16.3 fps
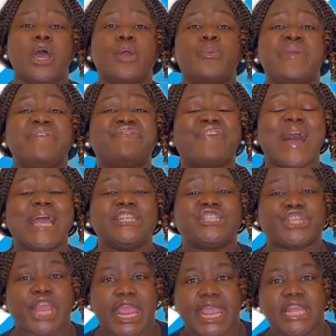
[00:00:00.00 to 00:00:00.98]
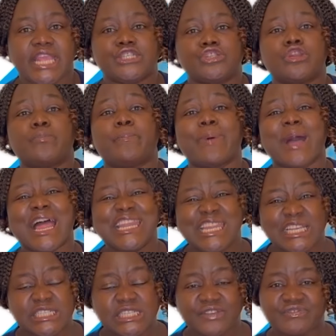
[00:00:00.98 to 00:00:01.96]
Refer J to the
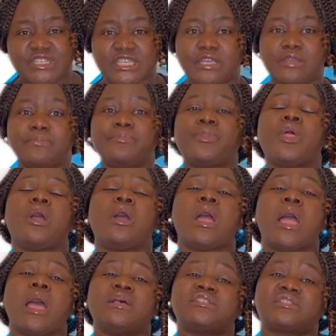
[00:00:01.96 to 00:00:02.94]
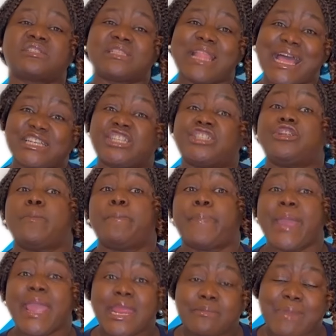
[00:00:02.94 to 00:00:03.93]
palliative team / the
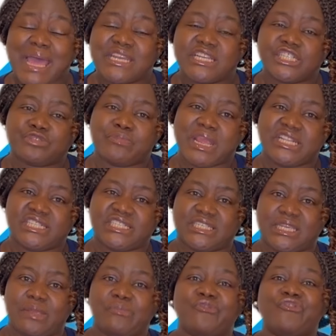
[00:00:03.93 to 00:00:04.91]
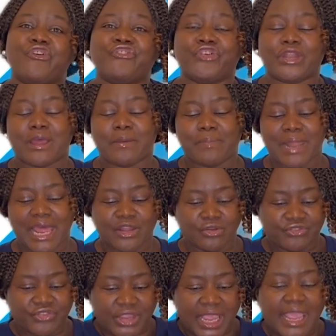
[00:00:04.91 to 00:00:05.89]
pain management team for further plan
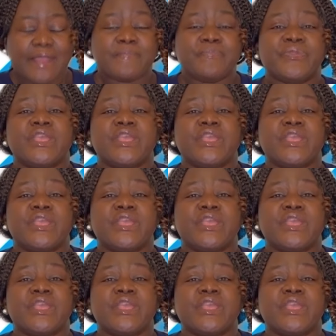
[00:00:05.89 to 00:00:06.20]
of care.